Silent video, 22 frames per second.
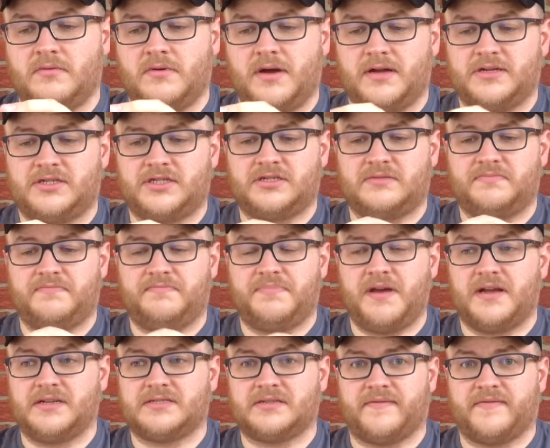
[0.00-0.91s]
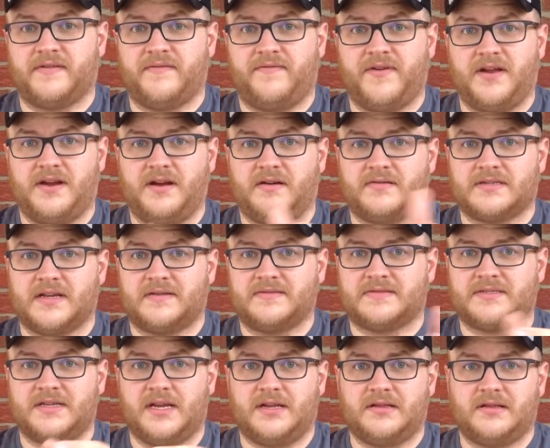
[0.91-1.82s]
which, based off the videos
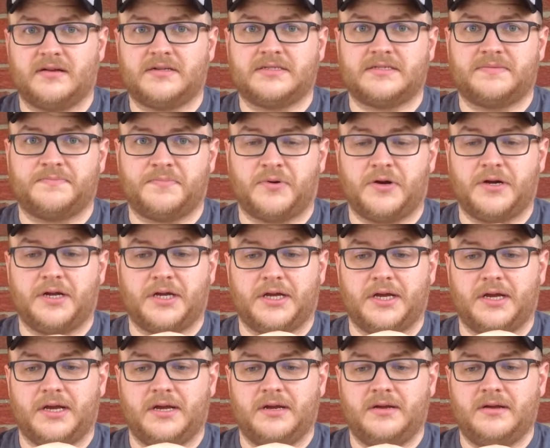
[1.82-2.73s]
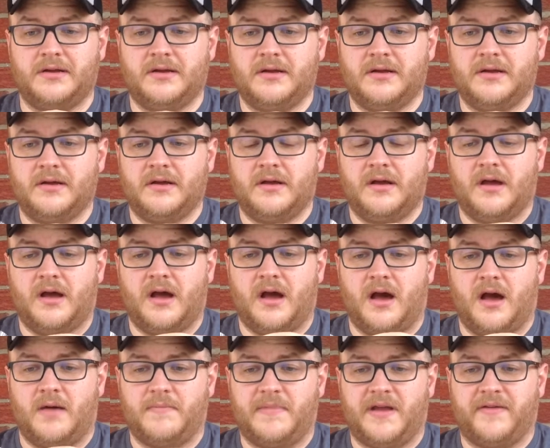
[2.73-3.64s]
I've seen, looks pretty good.
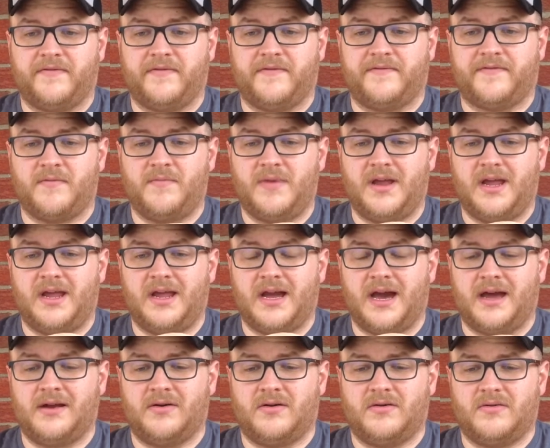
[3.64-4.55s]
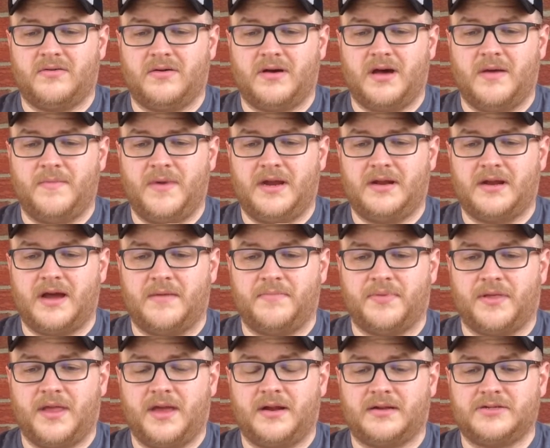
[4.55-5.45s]
Even for me, I
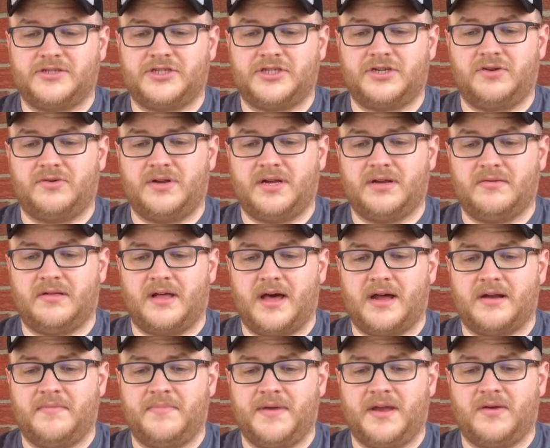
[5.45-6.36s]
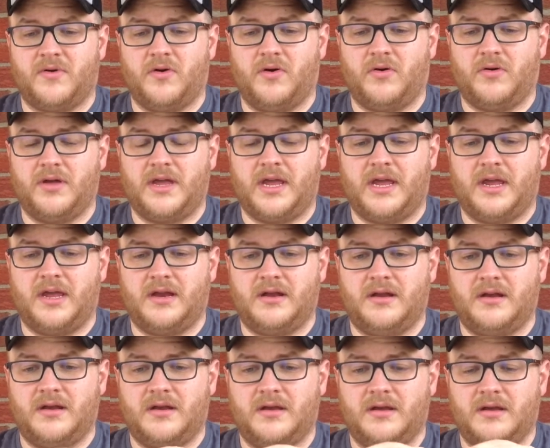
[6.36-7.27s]
plan on shooting a lot of B-roll
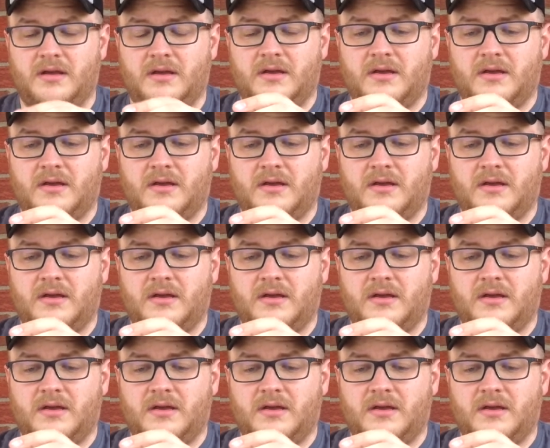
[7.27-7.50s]
in